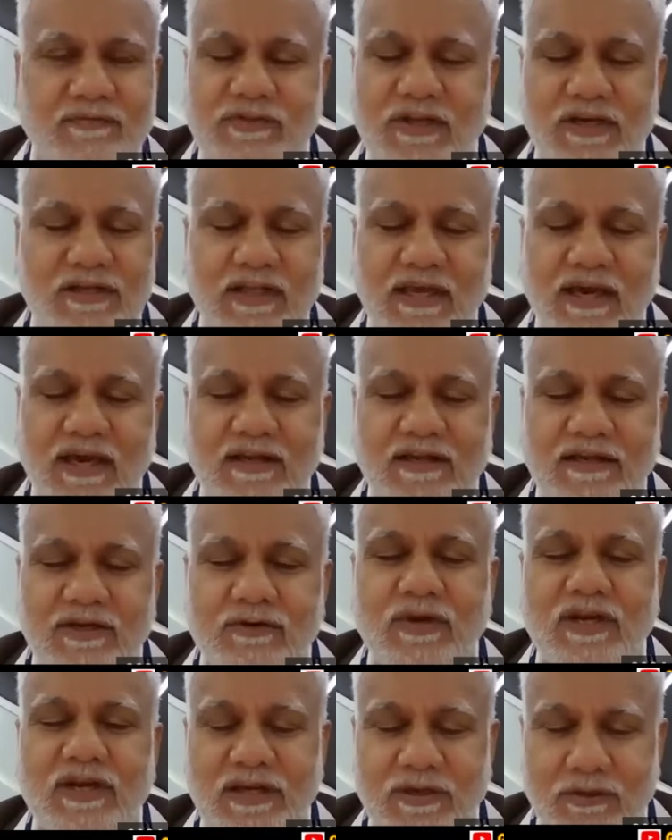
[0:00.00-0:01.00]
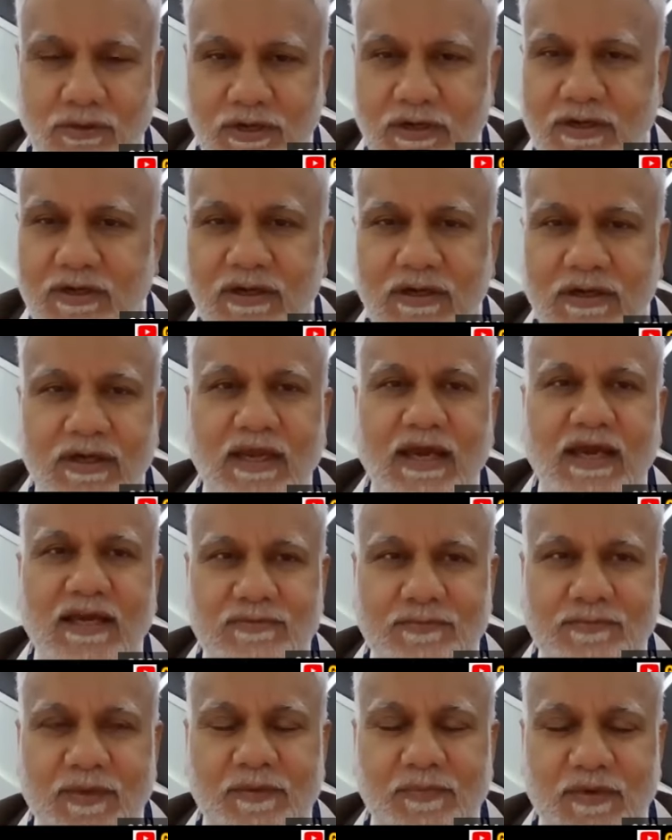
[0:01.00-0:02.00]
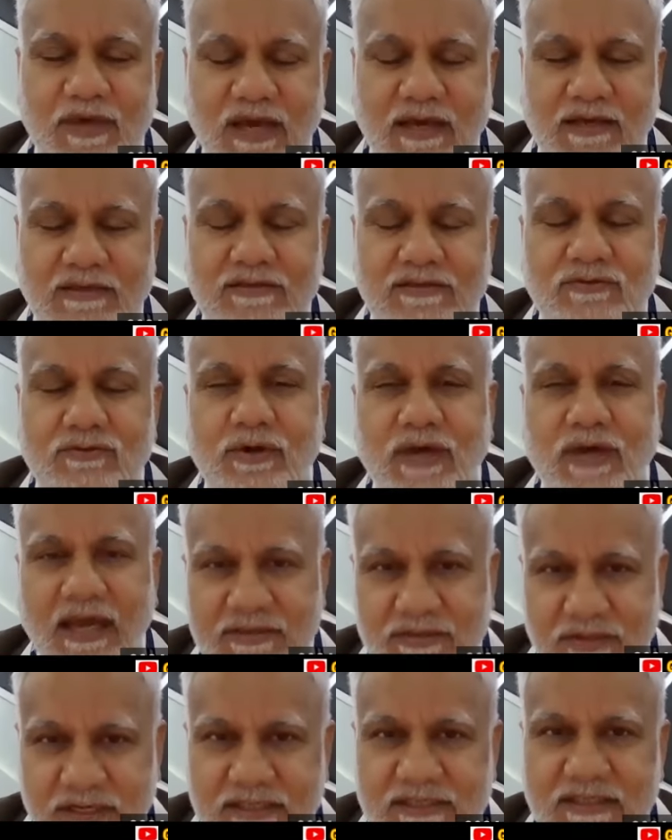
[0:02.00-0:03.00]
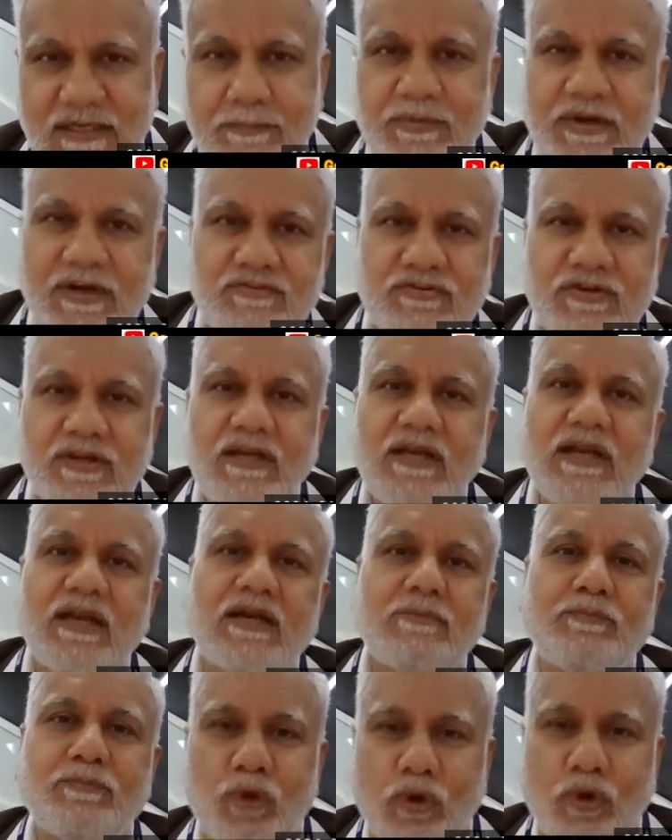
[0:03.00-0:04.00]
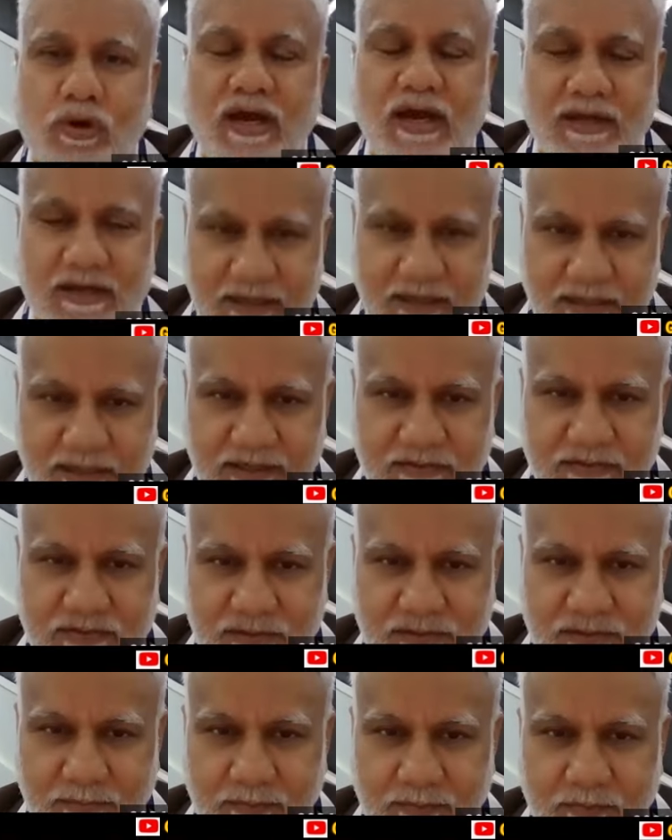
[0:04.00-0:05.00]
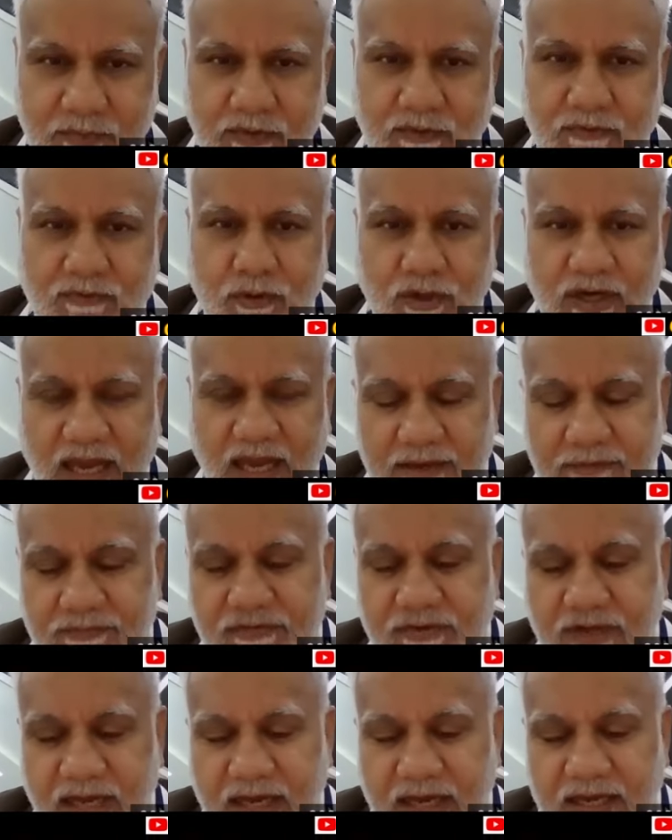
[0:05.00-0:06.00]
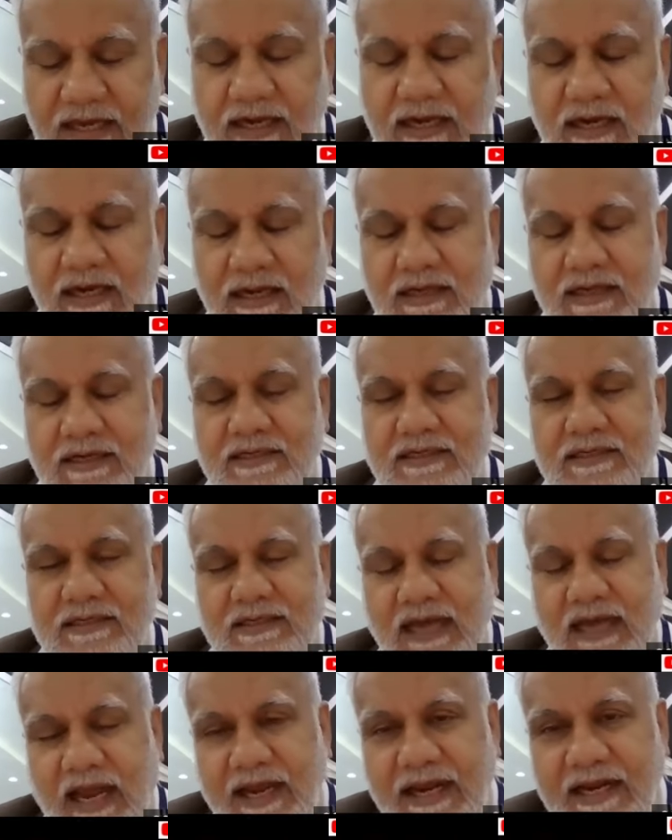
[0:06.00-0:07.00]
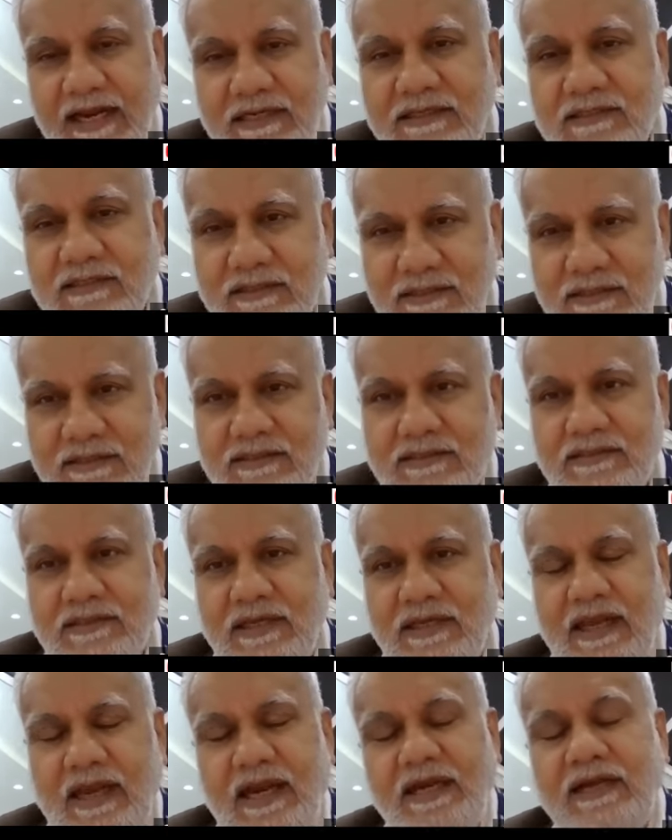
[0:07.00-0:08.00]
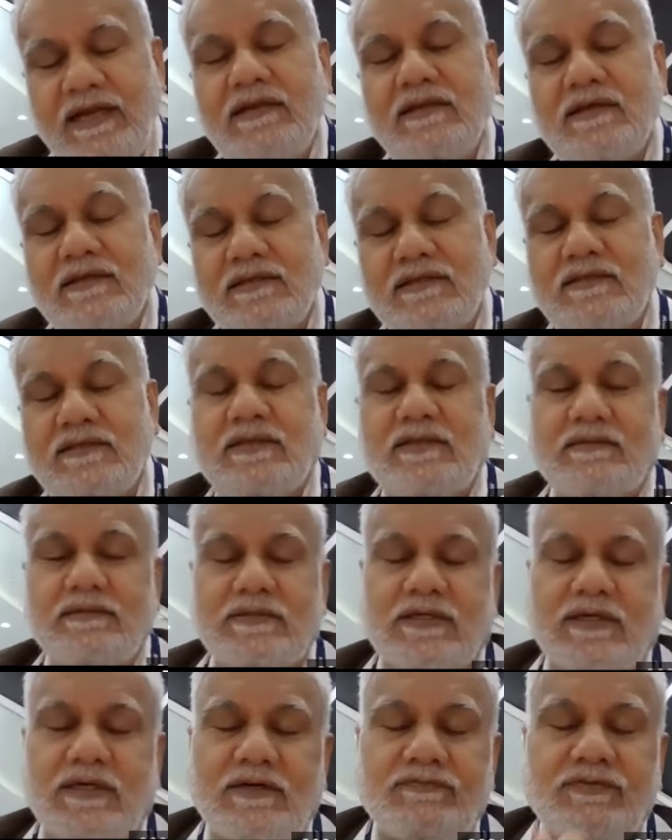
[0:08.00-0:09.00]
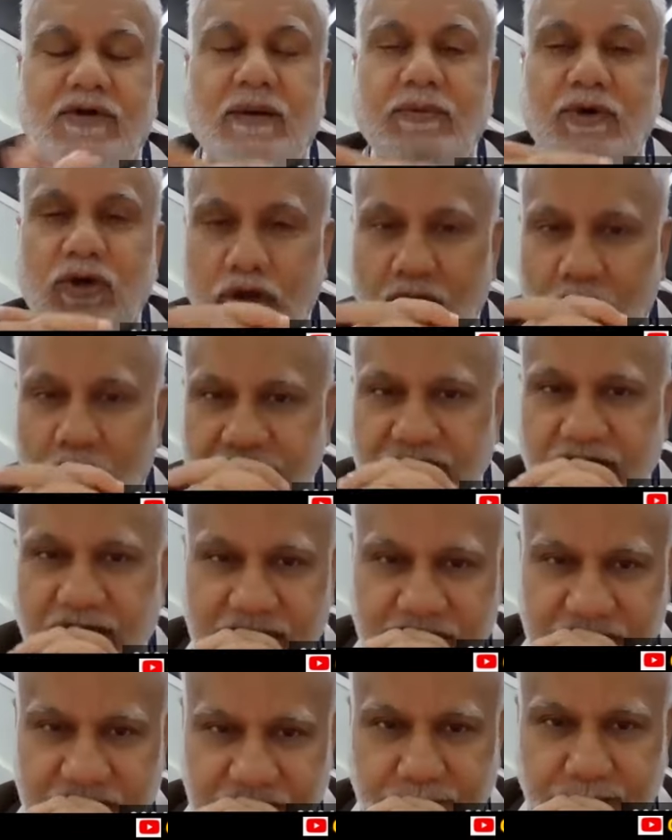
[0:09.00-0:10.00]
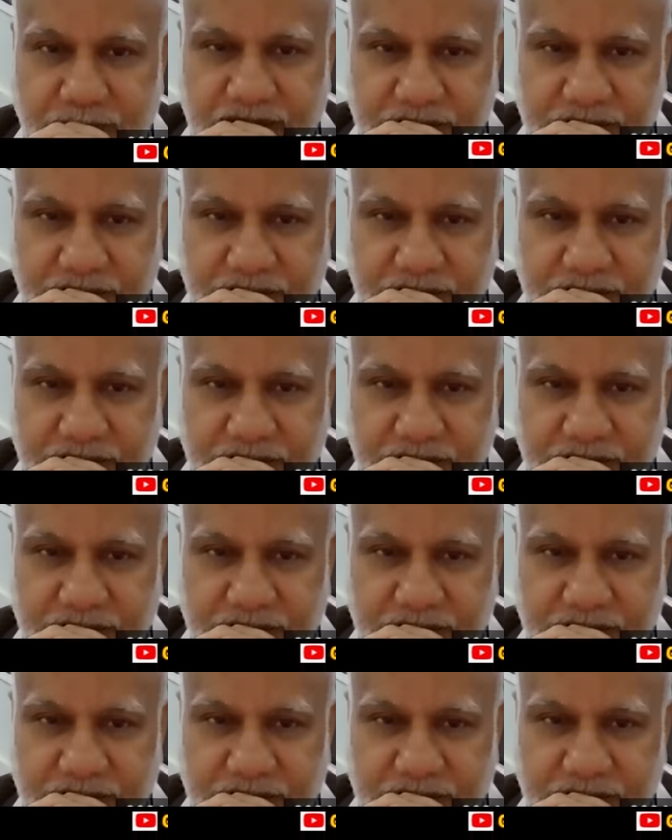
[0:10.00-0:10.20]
believe that they are equally good as PPIs. So acid suppression and prokinetics. So lifestyle, diet, and pharmacological treatment.